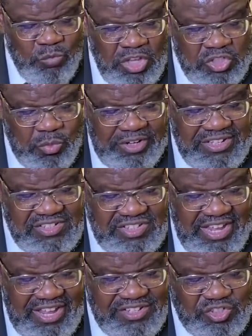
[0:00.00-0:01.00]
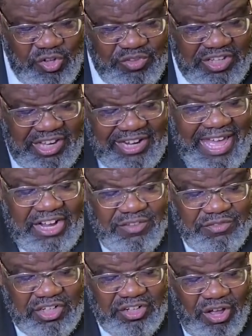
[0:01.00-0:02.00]
is when he says, "So the cloud of
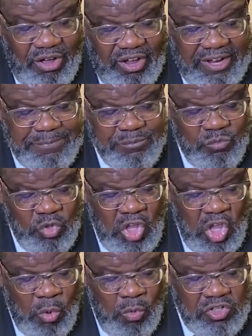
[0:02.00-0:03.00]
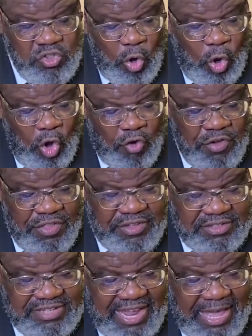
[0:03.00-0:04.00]
the Lord." was over
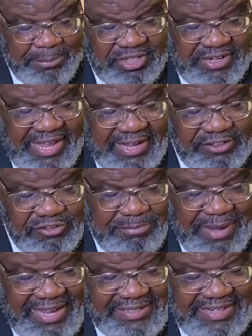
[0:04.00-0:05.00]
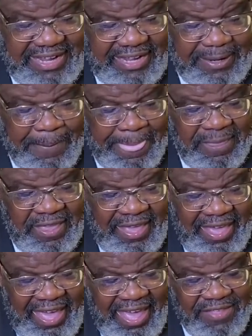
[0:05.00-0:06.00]
the tabernacle by day,
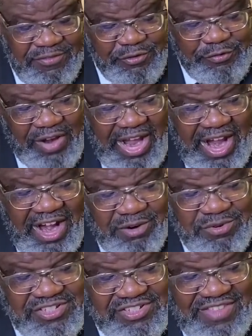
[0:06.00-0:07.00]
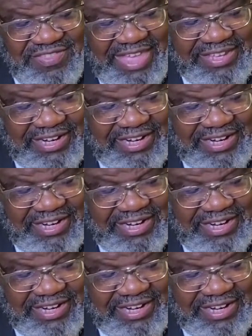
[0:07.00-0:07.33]
and fire was in that